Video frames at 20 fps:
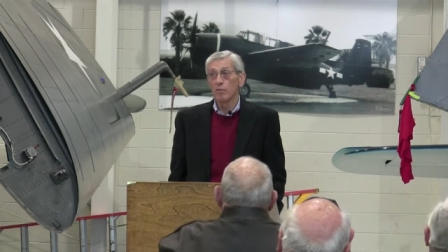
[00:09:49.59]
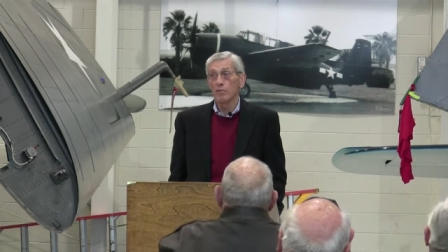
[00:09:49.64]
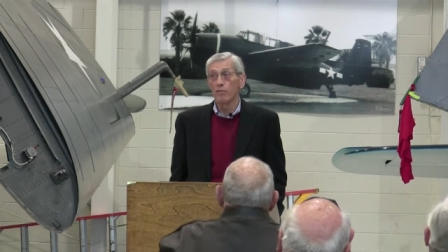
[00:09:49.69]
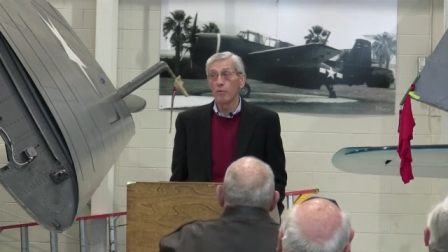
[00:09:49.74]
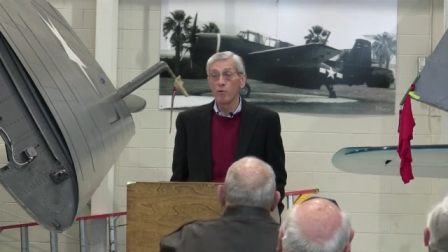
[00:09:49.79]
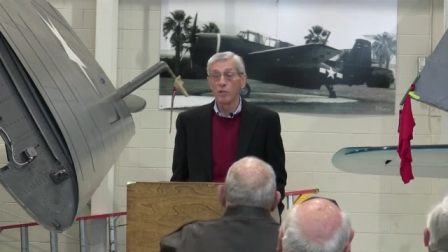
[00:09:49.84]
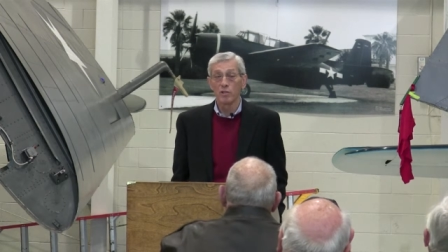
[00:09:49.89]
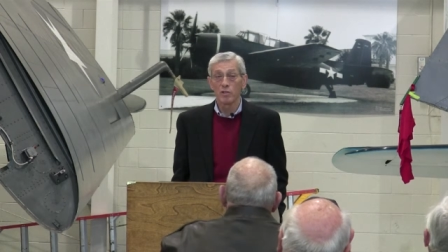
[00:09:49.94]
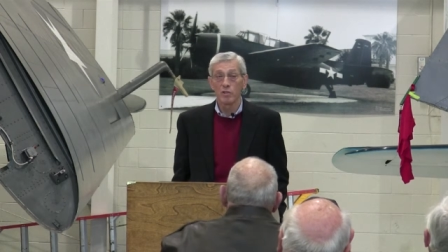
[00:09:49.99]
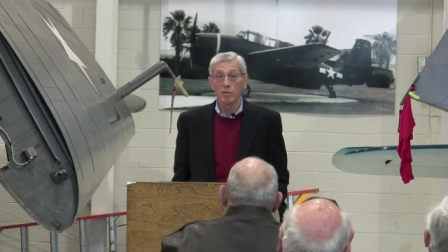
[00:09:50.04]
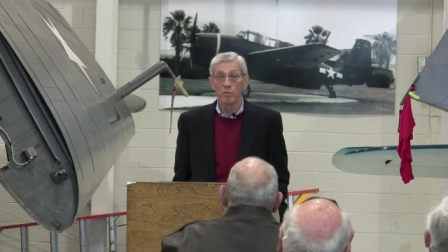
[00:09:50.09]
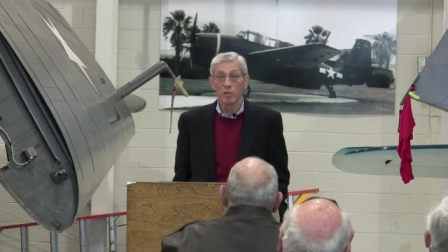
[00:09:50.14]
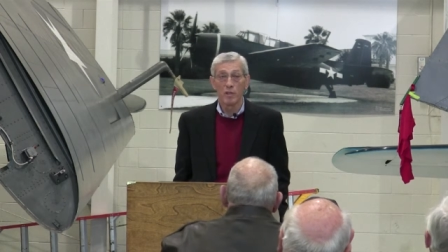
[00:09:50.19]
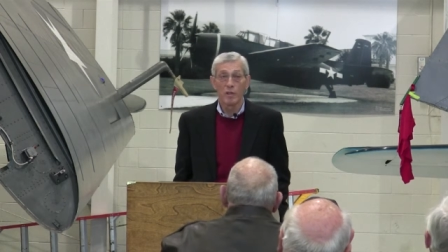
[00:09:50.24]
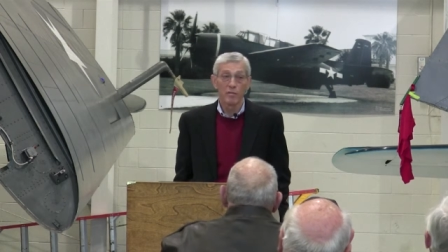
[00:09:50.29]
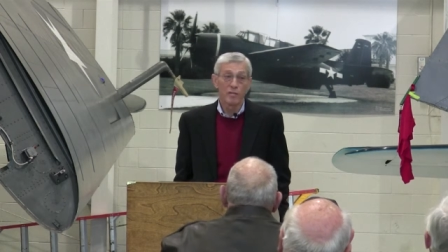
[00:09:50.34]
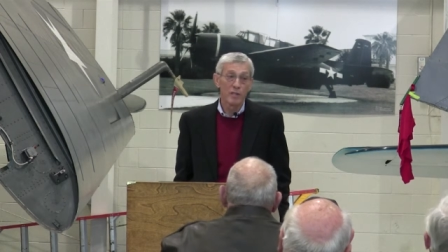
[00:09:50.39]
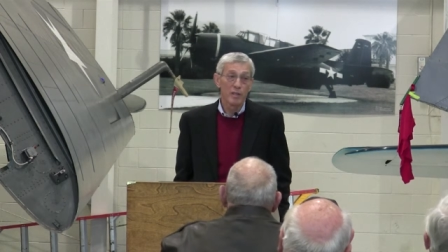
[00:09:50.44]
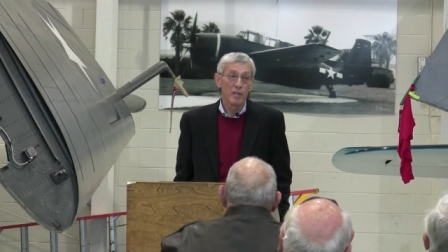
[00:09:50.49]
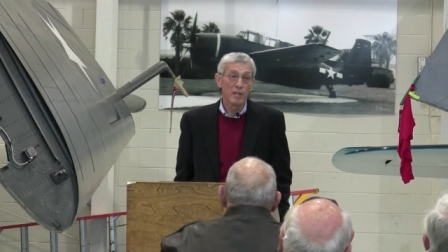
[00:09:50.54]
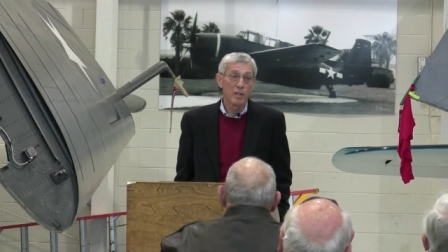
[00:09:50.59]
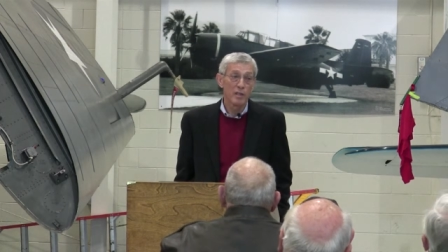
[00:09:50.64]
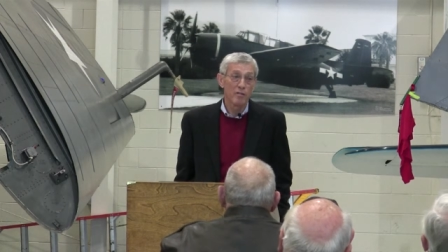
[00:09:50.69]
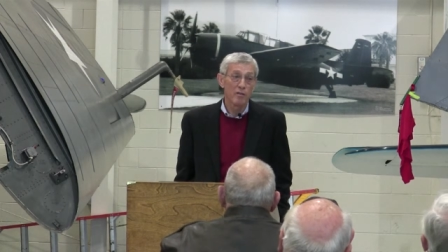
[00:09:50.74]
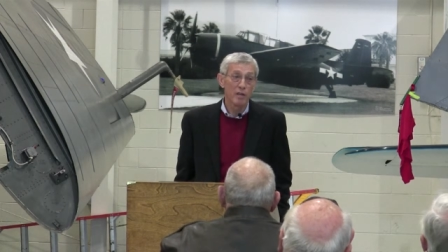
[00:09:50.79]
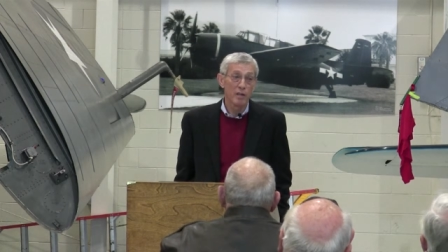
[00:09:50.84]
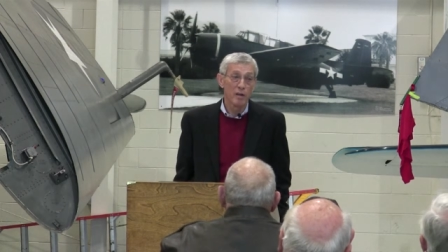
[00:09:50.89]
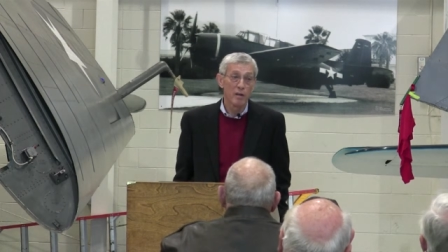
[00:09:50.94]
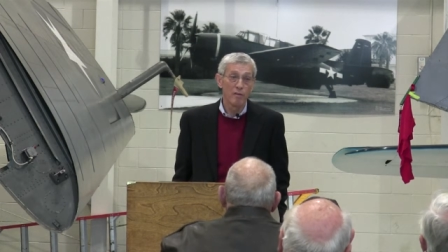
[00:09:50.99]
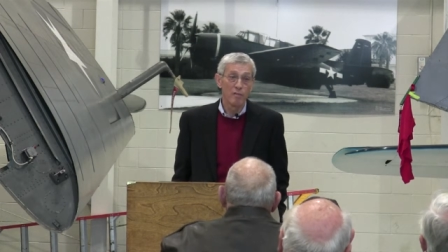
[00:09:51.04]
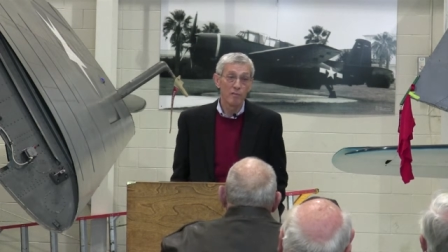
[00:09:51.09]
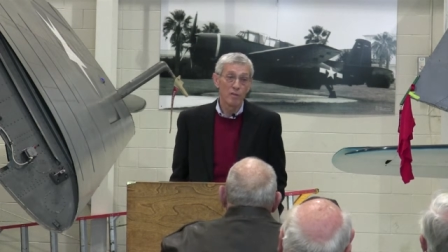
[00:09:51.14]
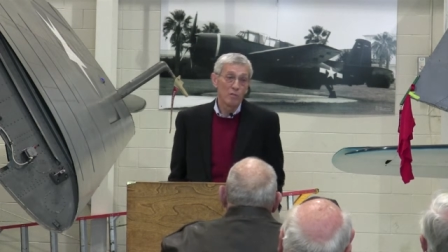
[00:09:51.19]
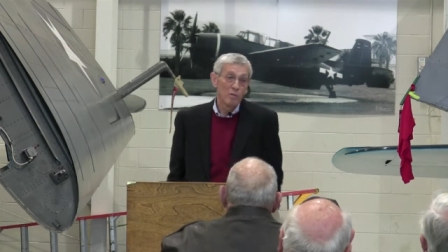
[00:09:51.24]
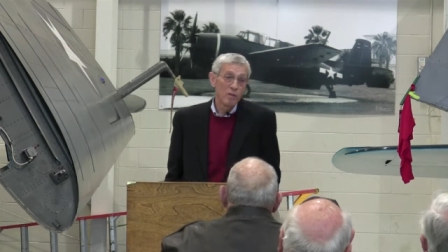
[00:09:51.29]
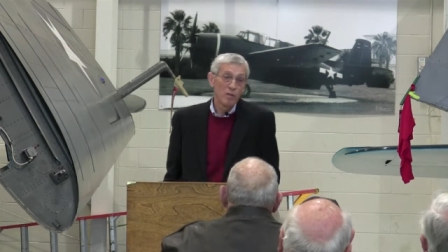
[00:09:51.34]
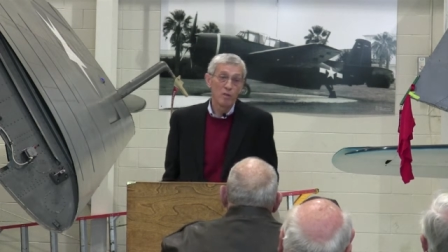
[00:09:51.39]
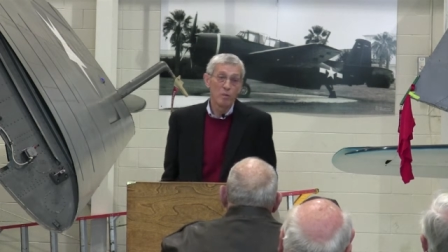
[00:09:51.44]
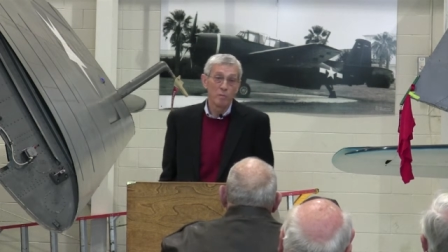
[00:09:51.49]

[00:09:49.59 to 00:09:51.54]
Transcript: I was fortunate we never did that very often.